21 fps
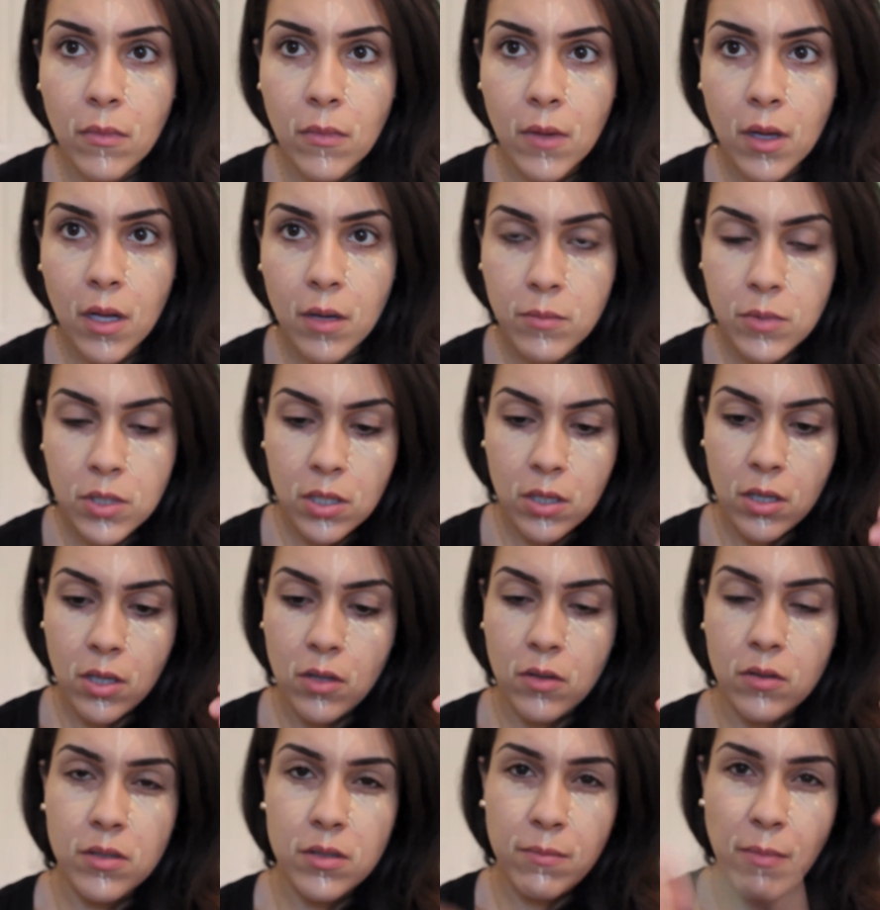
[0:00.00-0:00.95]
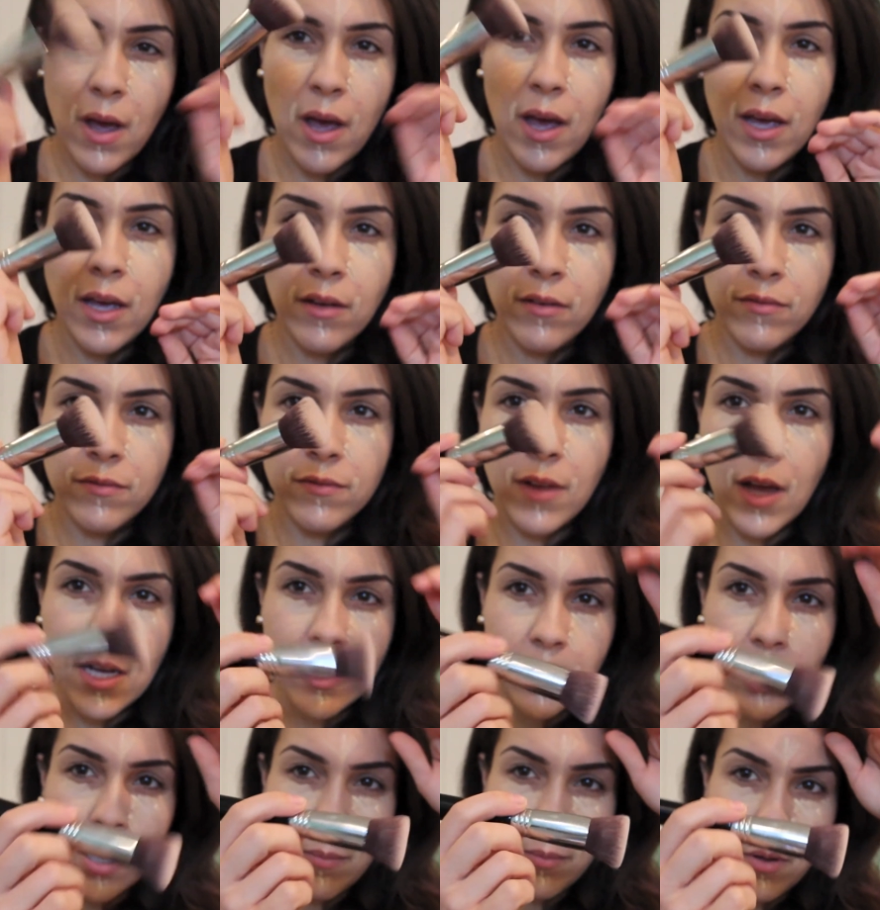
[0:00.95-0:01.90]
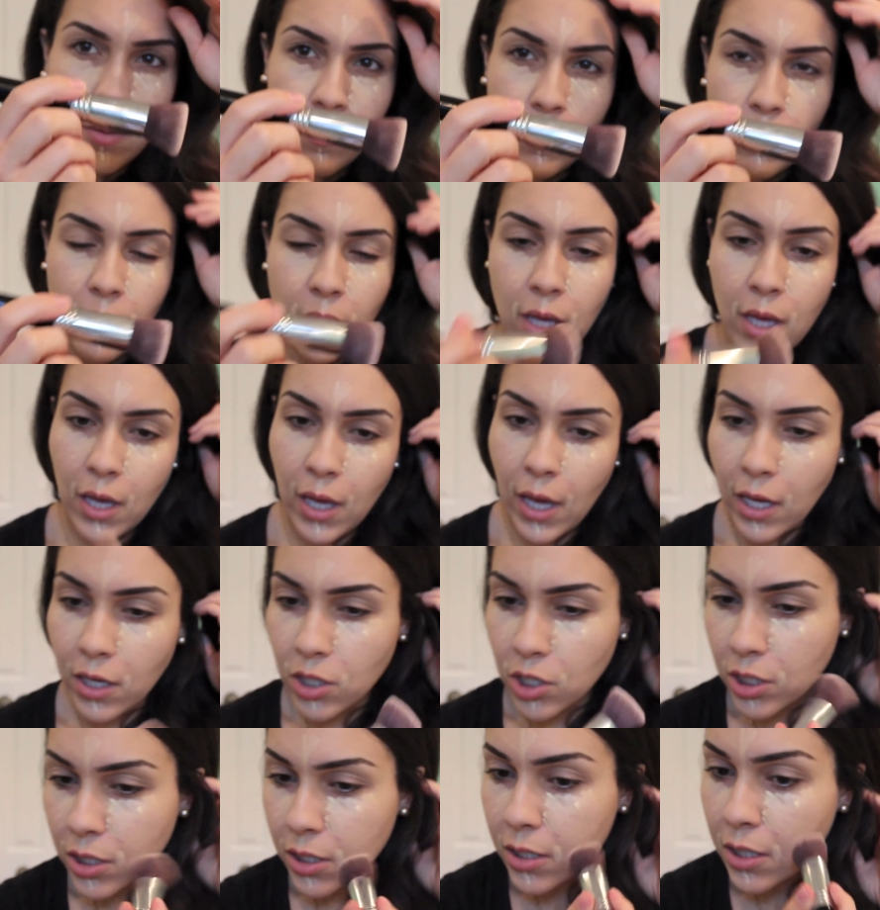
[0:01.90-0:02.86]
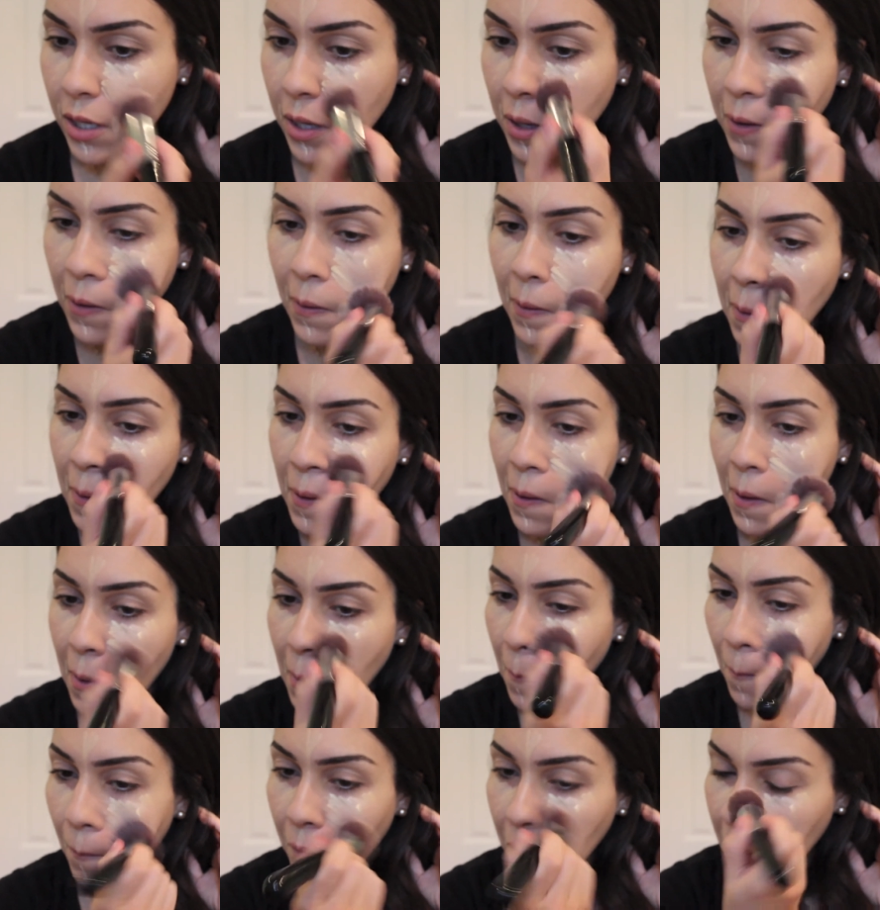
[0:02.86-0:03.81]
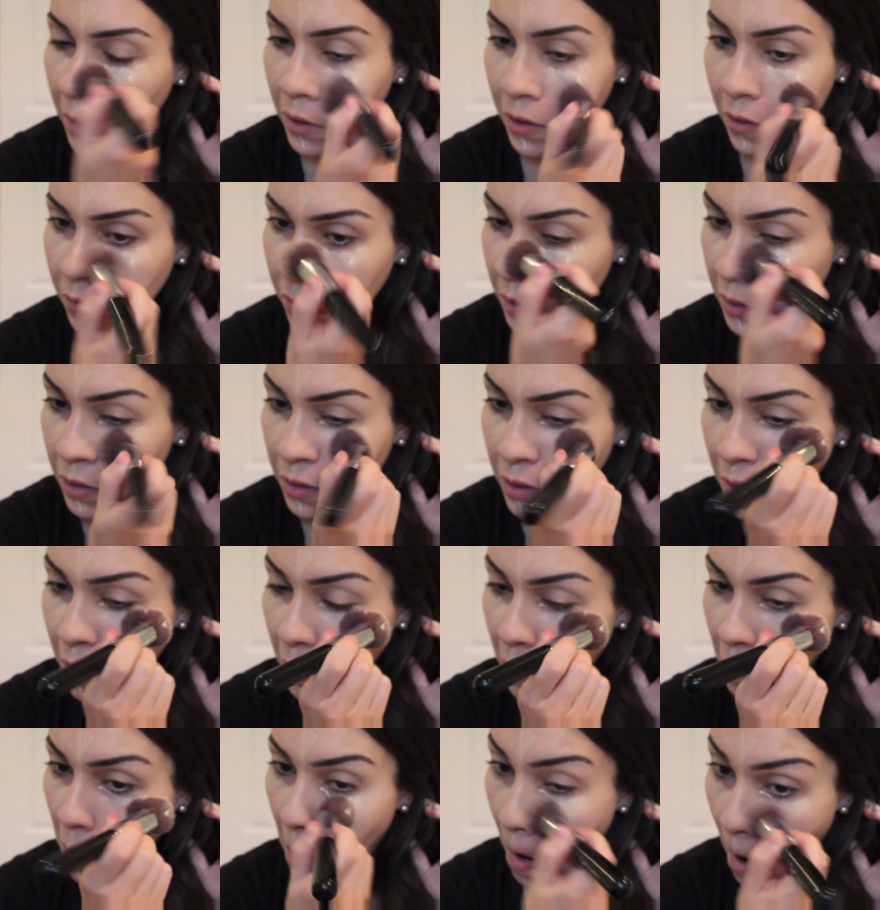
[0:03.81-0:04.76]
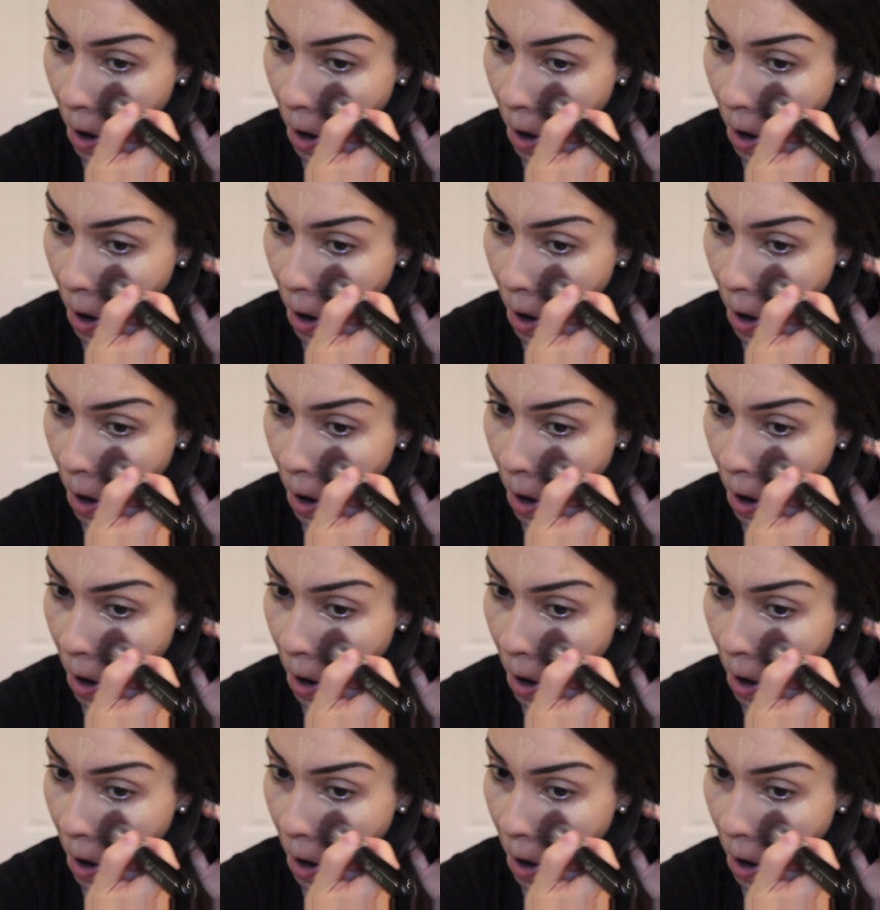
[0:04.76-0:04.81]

And I'm just going to use my flat top kabuki again just to blend everything out.